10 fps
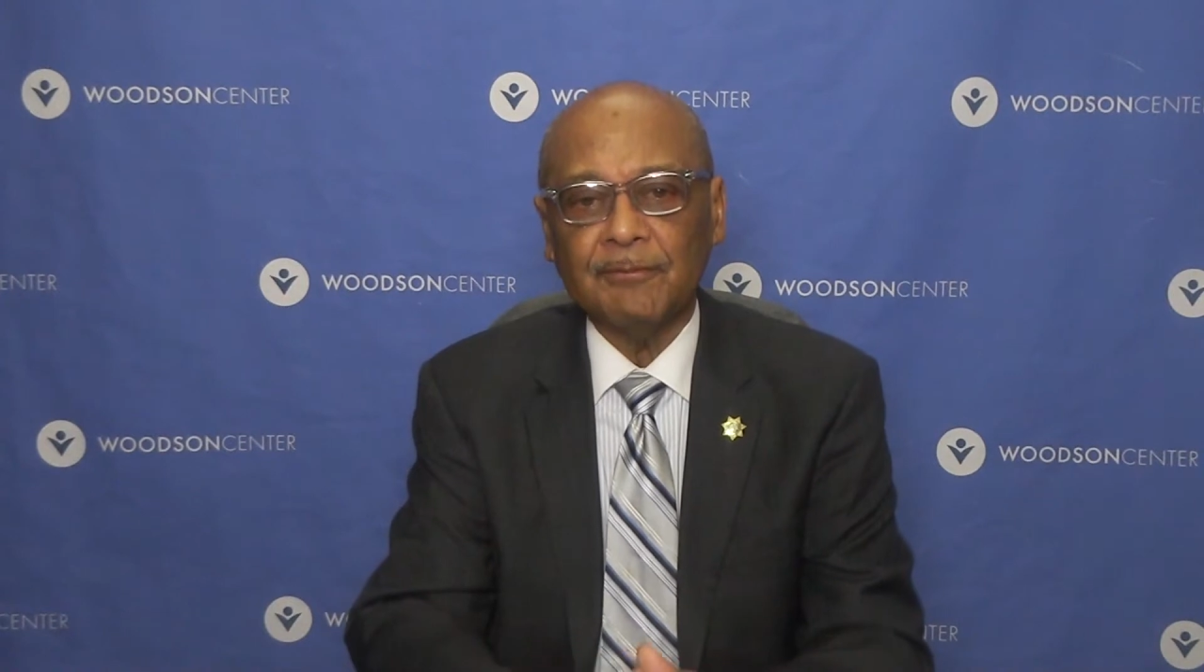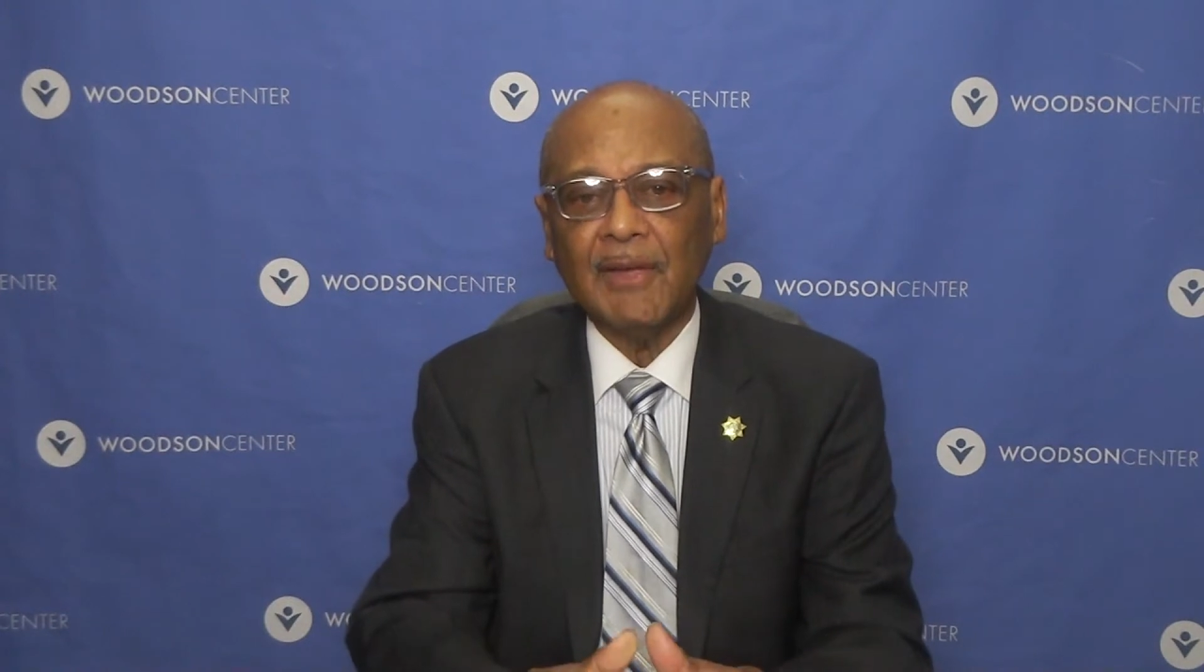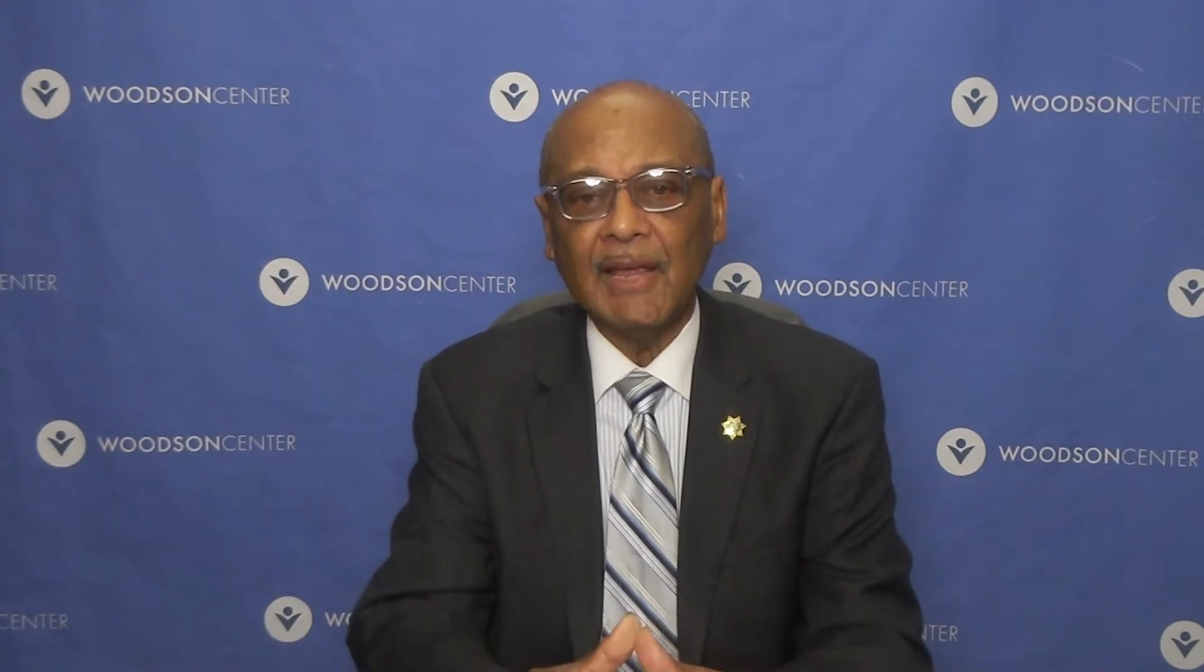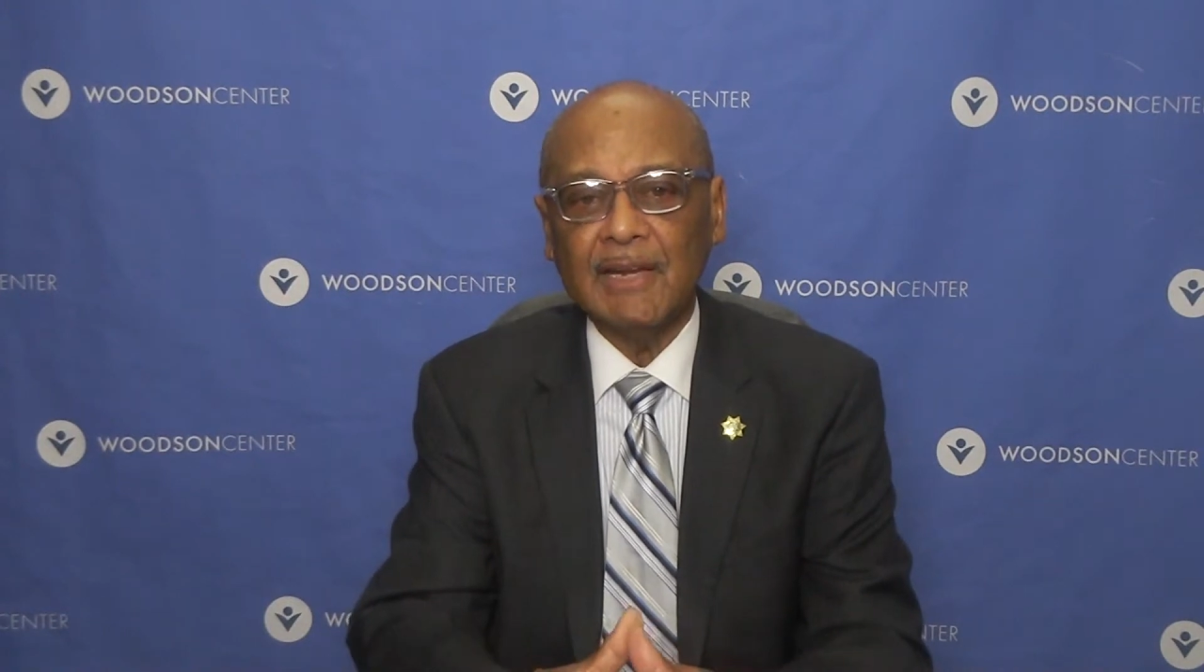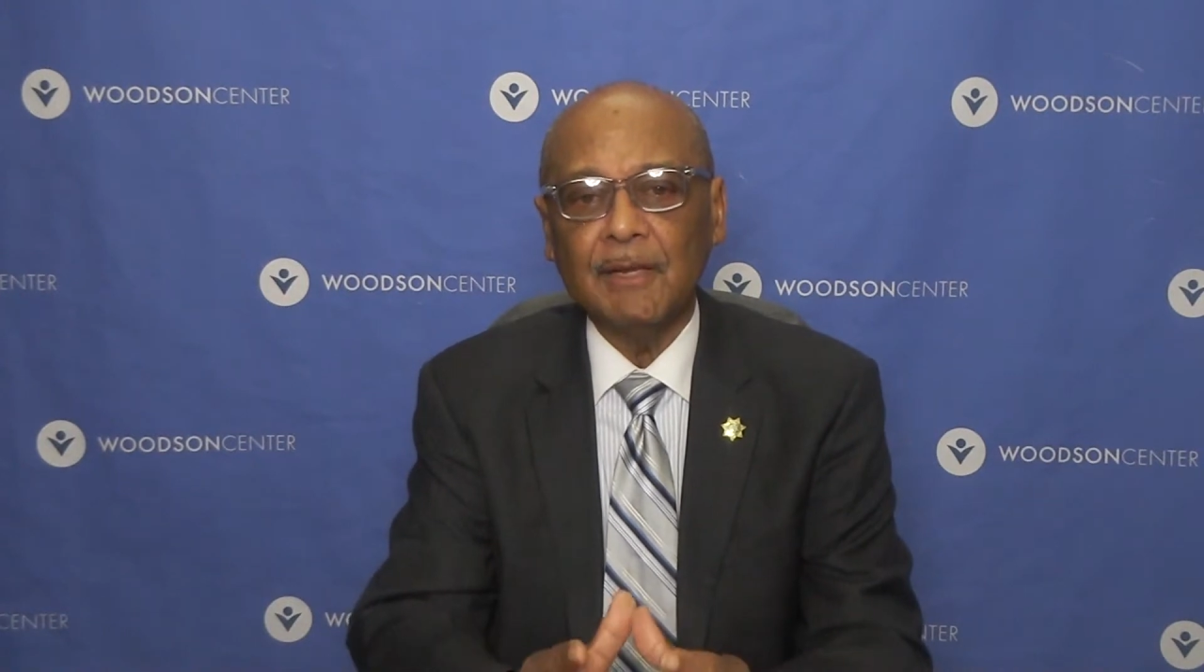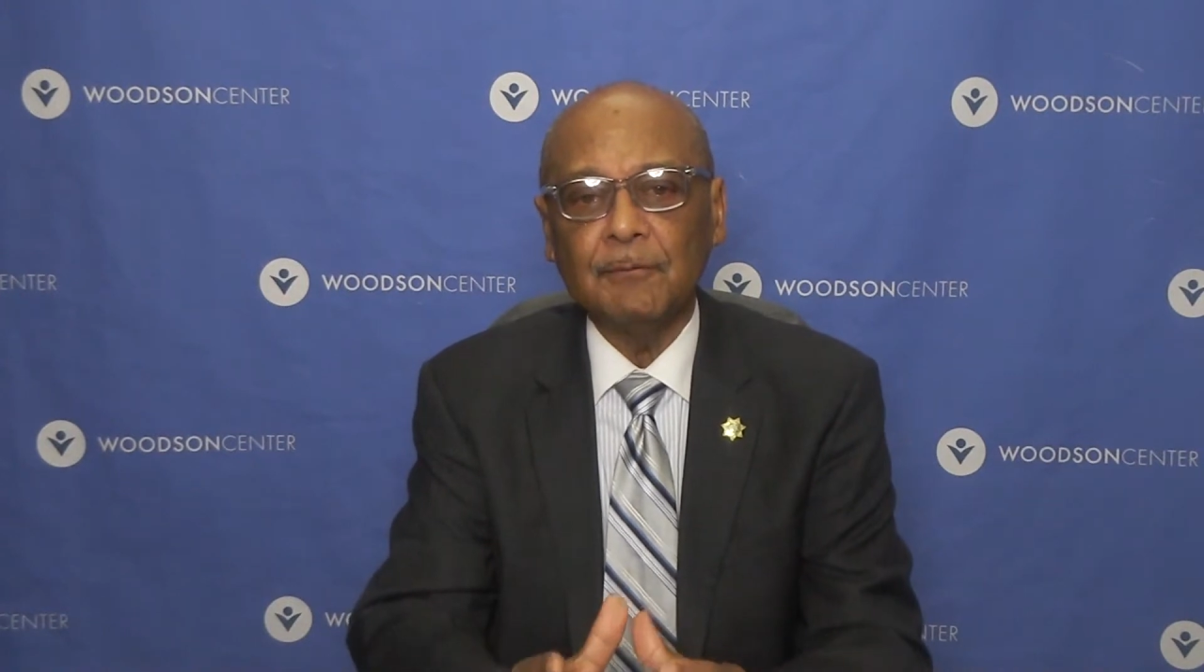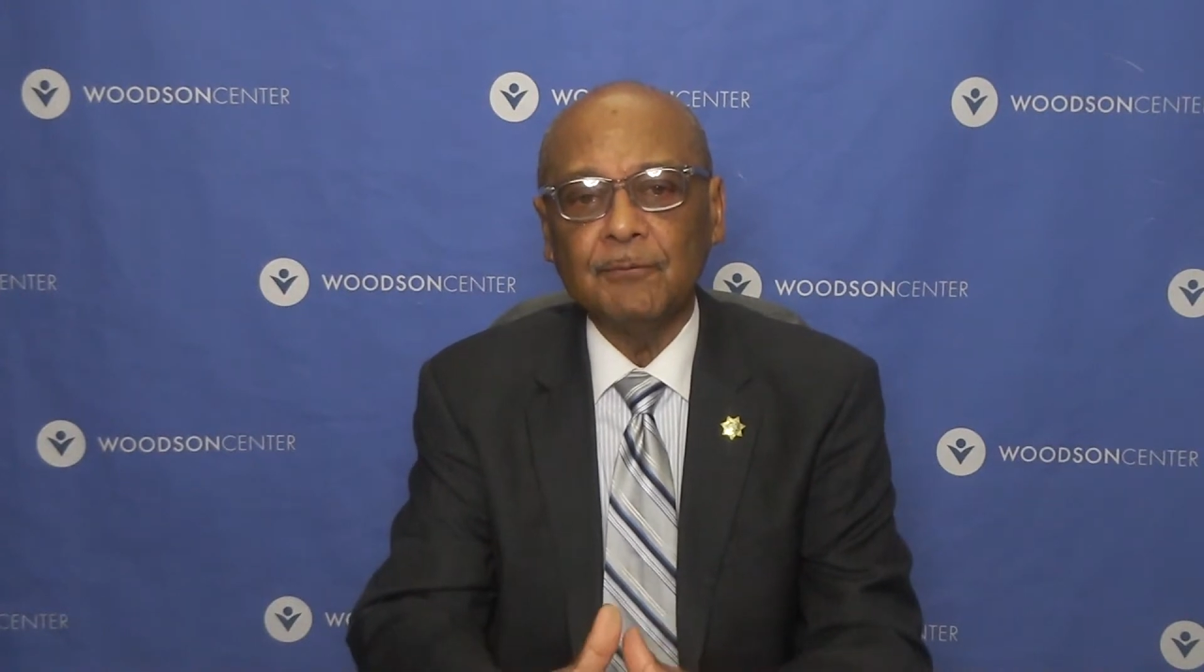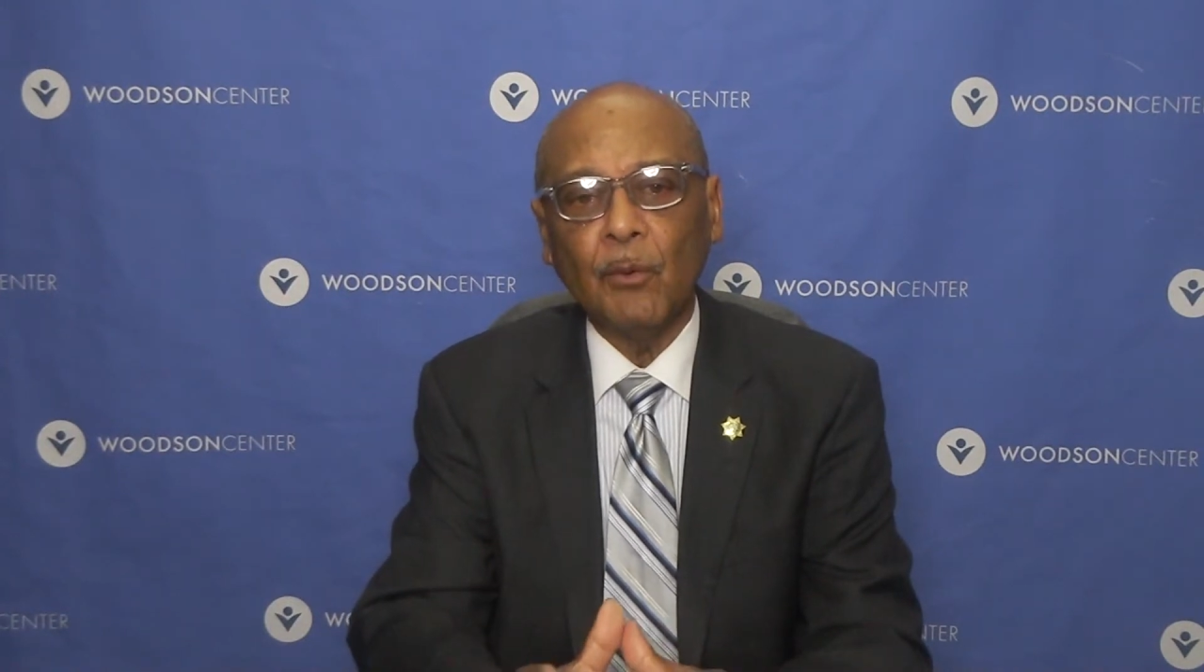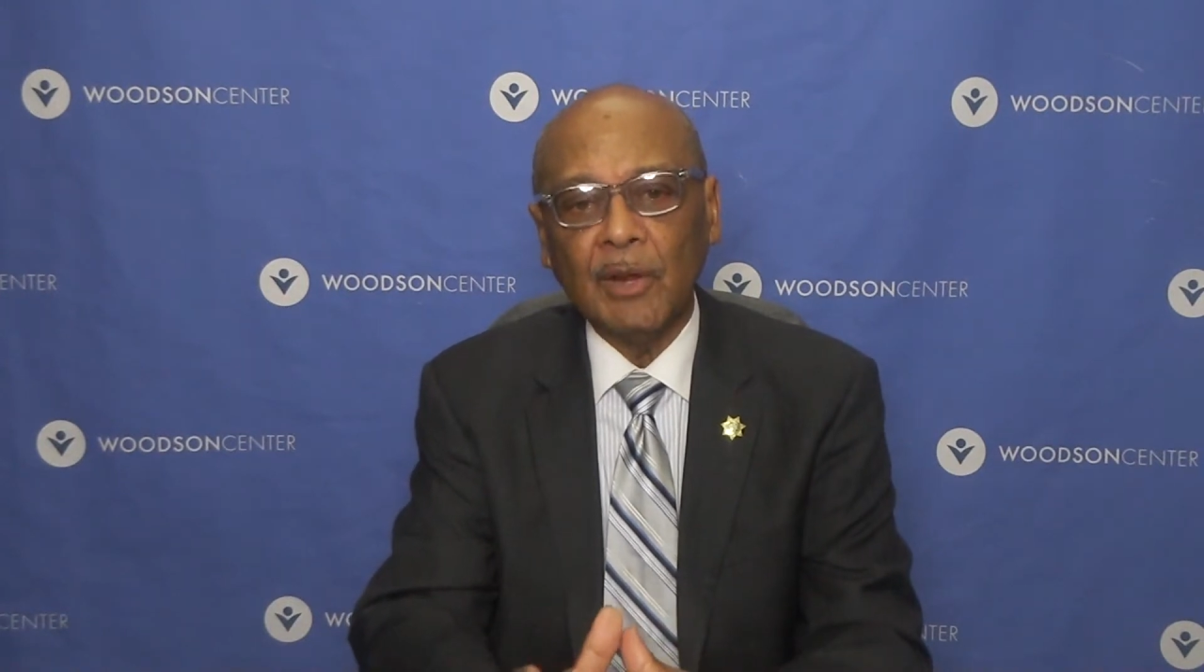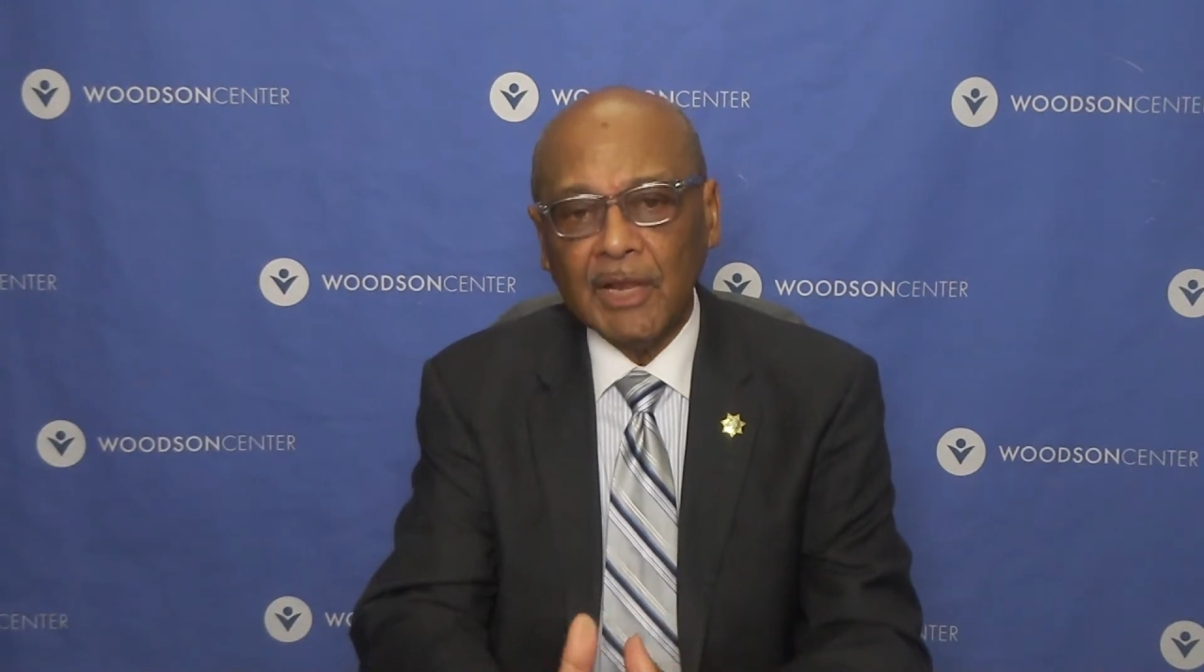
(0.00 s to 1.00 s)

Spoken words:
fighting for